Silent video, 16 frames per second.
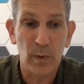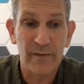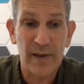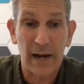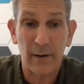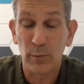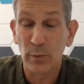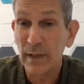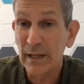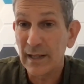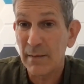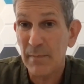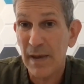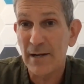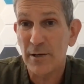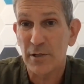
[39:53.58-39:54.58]
We've got
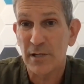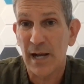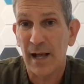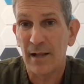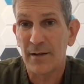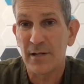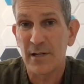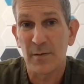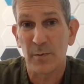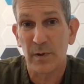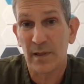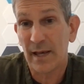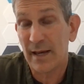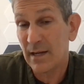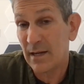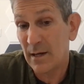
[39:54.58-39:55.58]
really major challenges
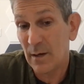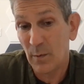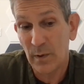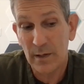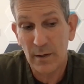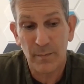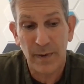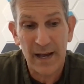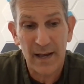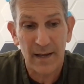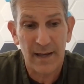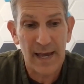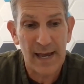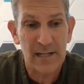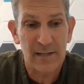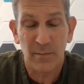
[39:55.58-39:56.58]
with, like, when you
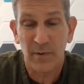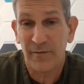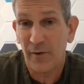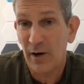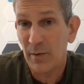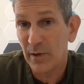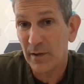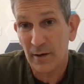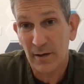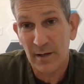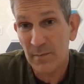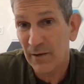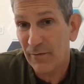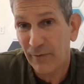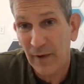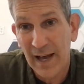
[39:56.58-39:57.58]
buy eggs from a farmer, they're going
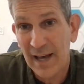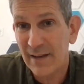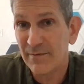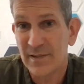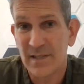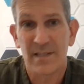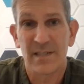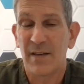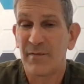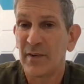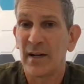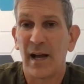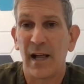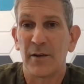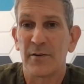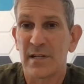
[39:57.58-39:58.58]
to be $5 to
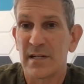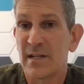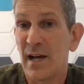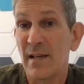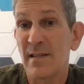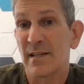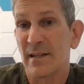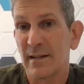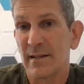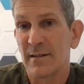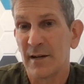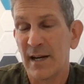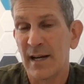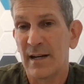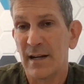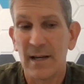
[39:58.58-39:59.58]
$7 a dozen,
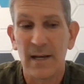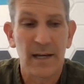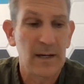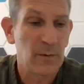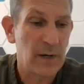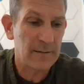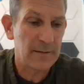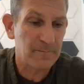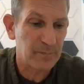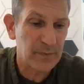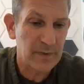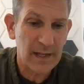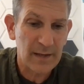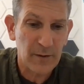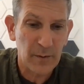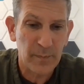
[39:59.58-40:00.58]
right? Well,
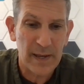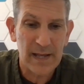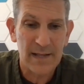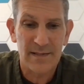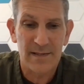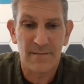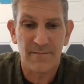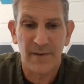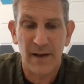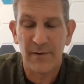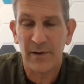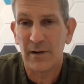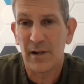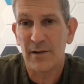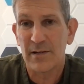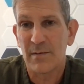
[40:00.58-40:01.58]
if you're paying
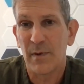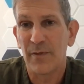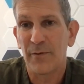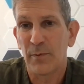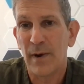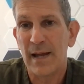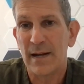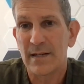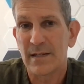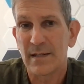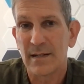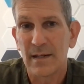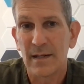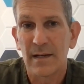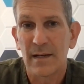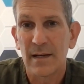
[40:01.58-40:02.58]
$500 a month
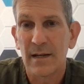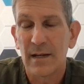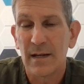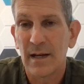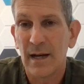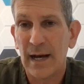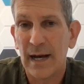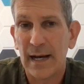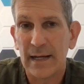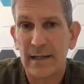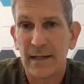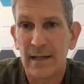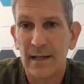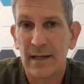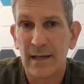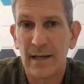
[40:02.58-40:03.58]
rent, how
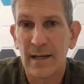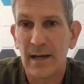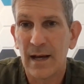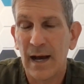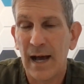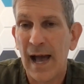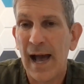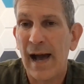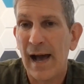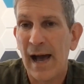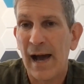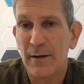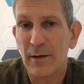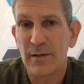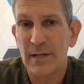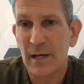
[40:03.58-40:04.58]

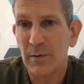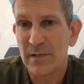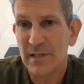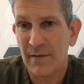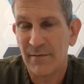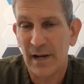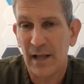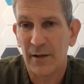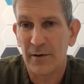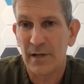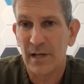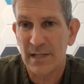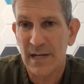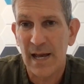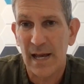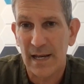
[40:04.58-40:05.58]
do you deal with $7 a
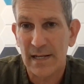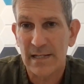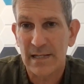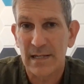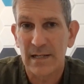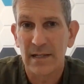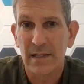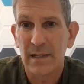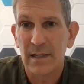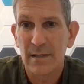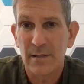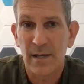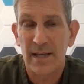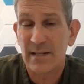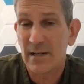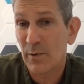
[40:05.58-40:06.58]
dozen eggs?
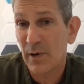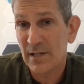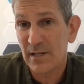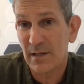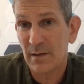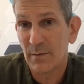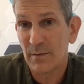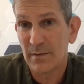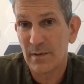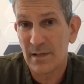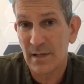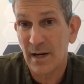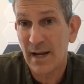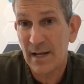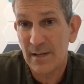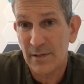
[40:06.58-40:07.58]
So that's a question that
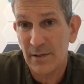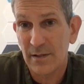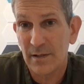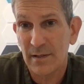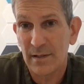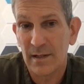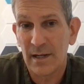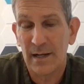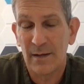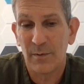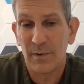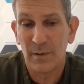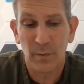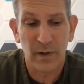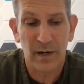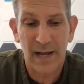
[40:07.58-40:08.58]
is unanswered, and
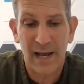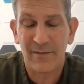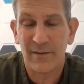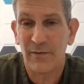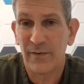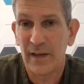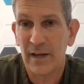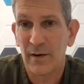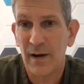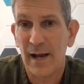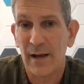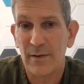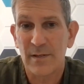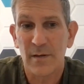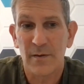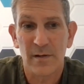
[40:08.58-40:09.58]
we're going to have to figure
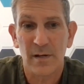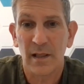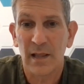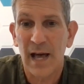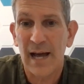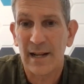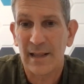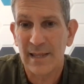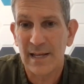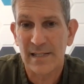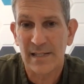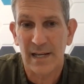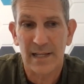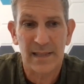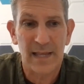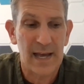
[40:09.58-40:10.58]
out. So there's a lot of
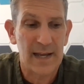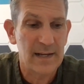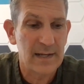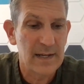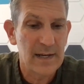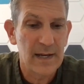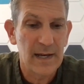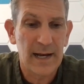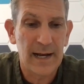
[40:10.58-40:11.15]
things like that.